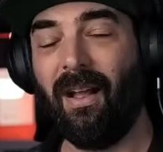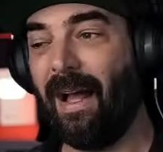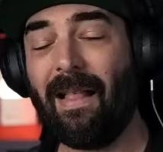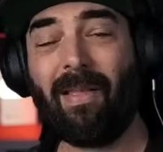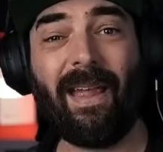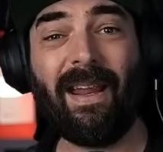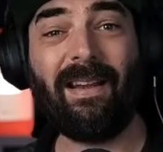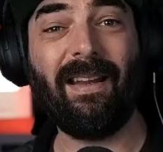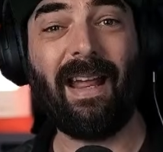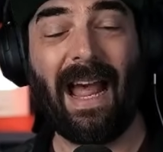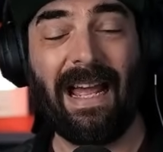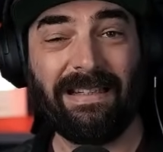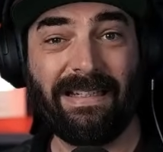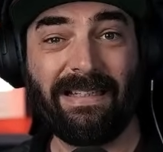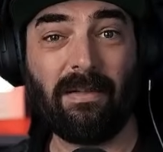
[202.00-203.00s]
I like to
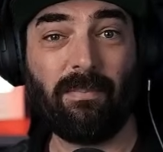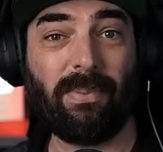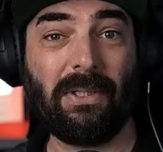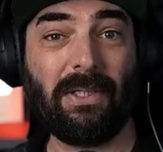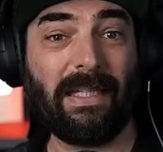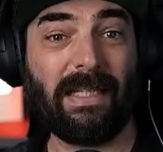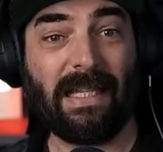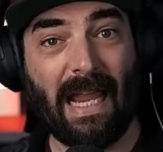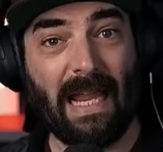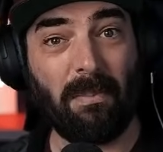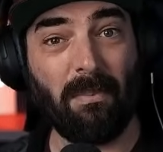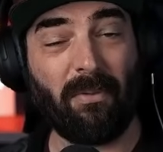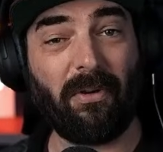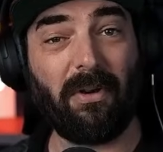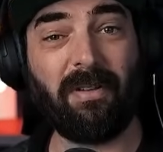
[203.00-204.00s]
ask it to build a
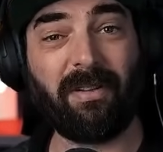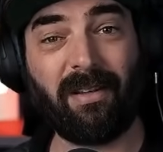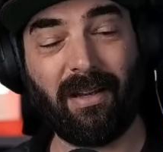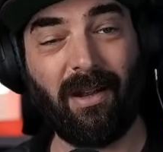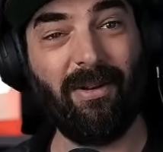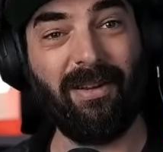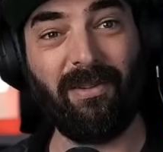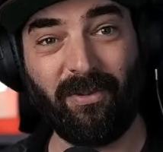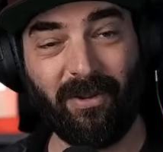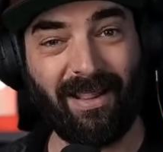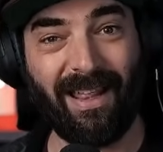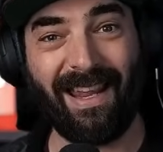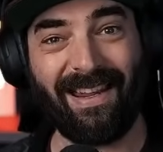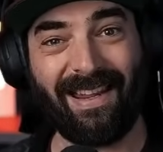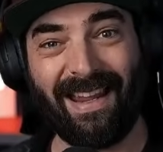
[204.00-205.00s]
game first because I always feel
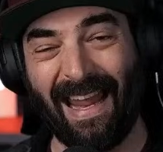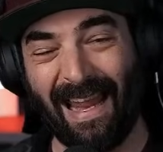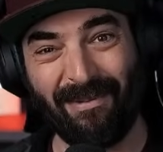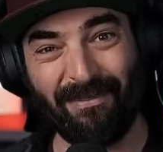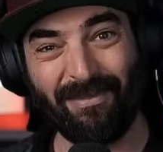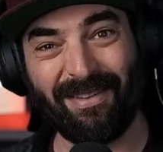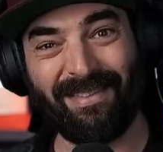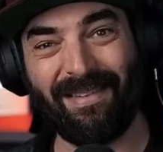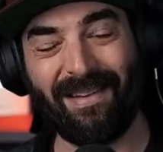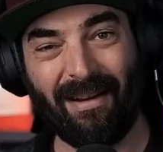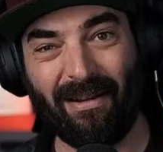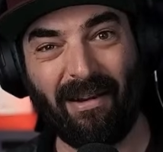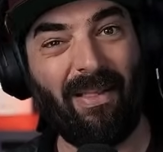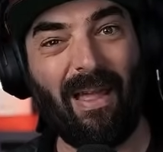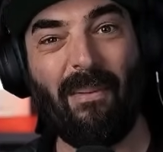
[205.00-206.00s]
like games
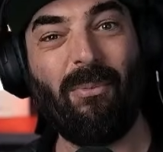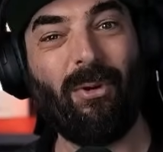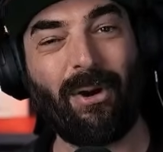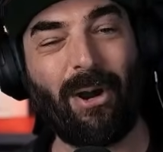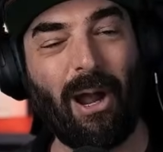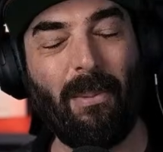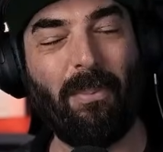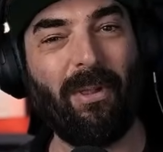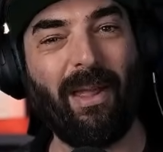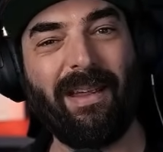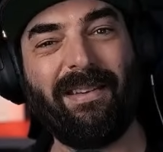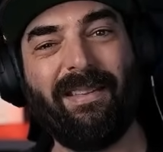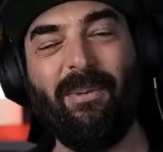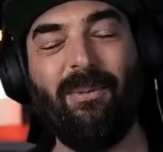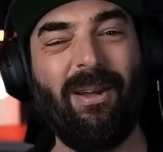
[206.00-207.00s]
are a lot more
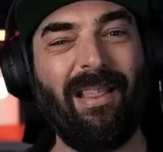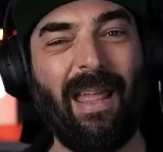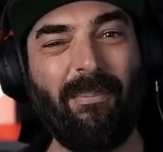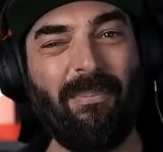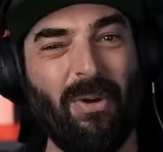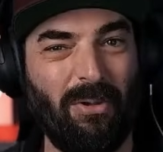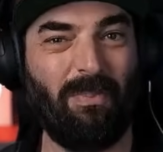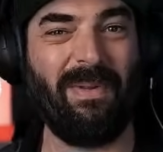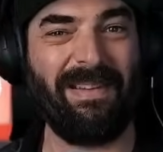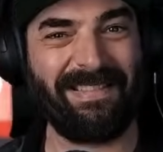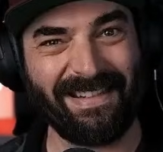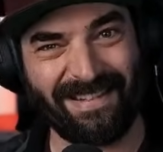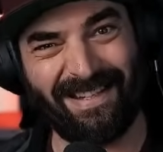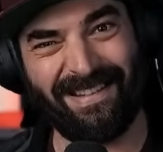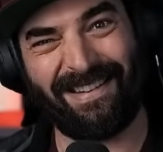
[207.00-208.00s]
complex than what like most
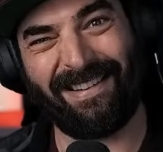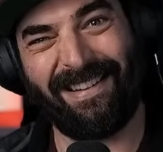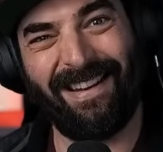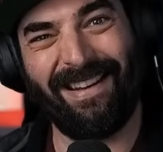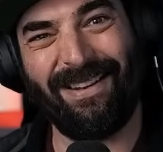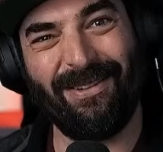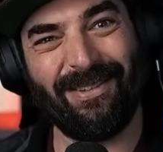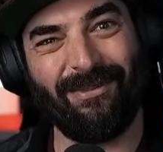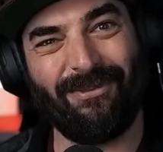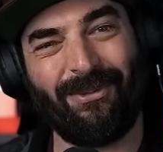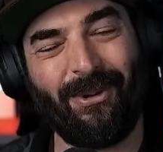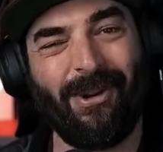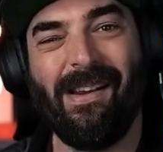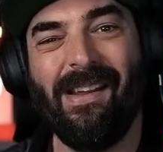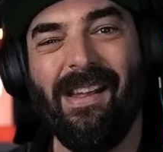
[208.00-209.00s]
businesses are going to use it
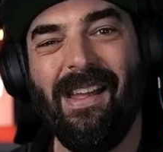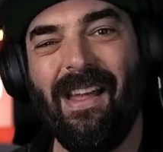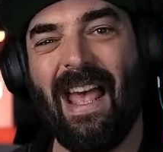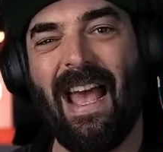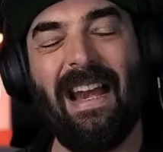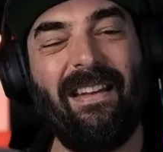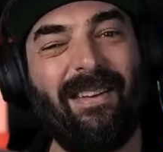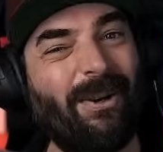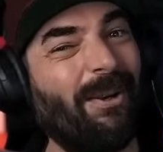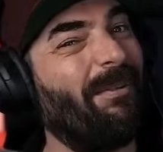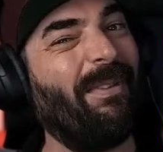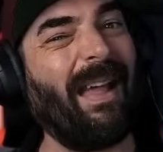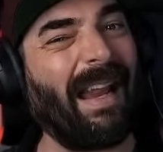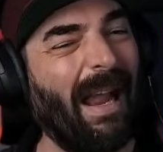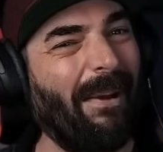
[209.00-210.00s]
for. And it's sort
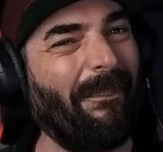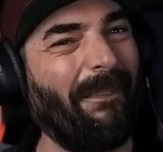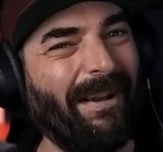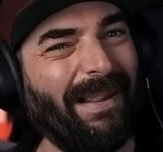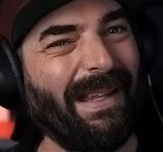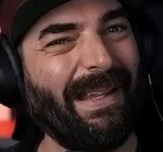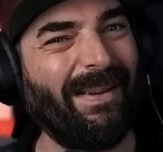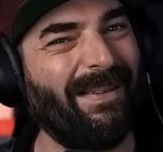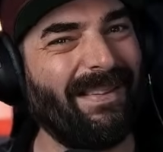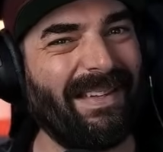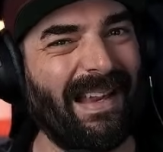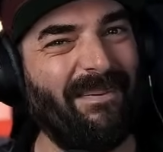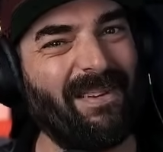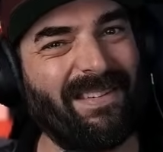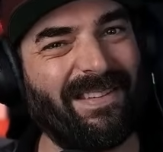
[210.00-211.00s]
of like a really good
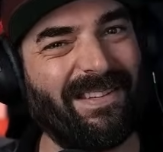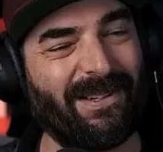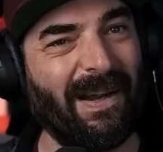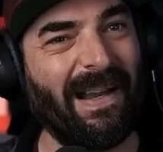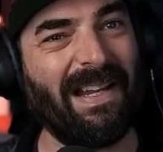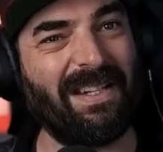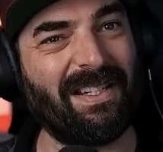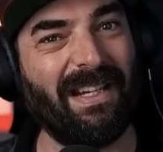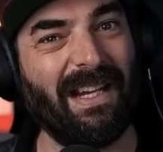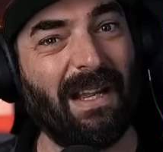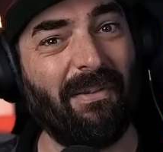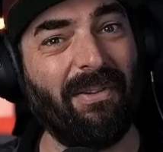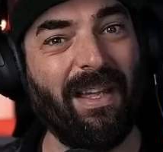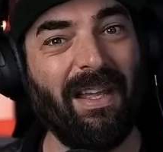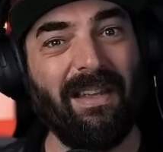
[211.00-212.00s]
demonstration
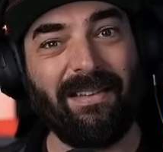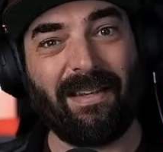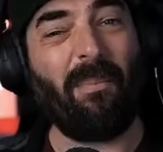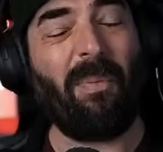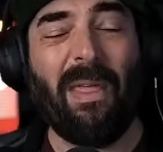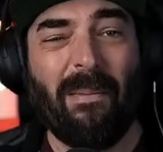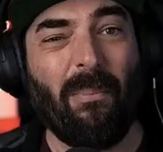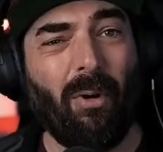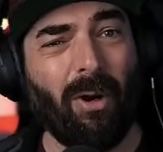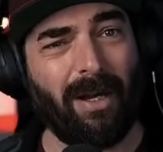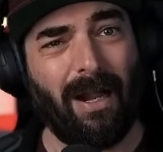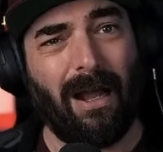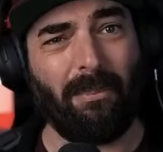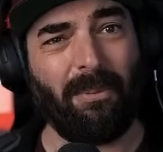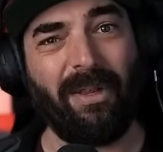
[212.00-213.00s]
of something more
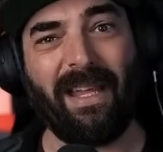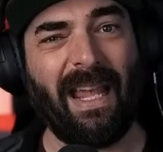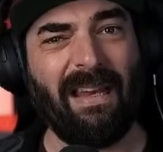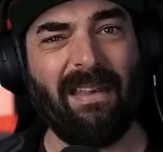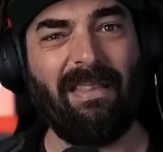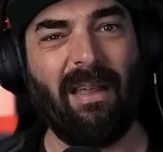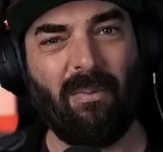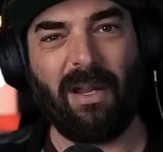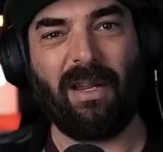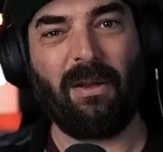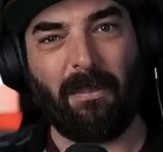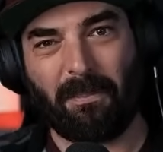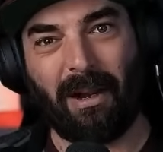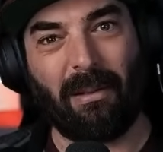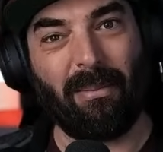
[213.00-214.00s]
complicated than what
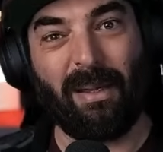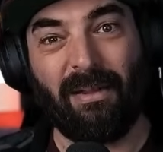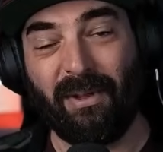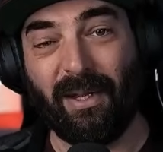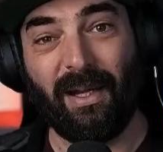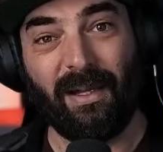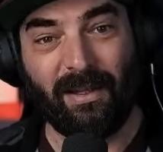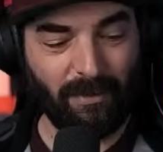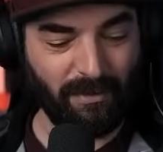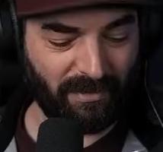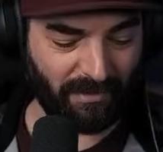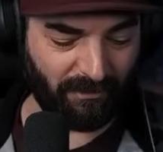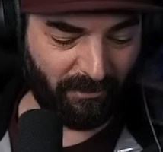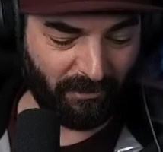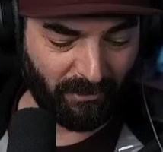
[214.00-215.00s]
you're probably even going to use
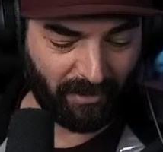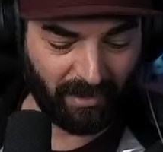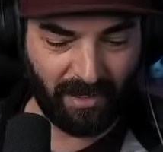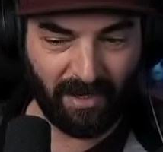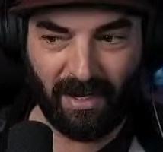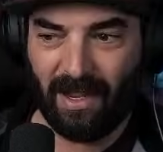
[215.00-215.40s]
it for.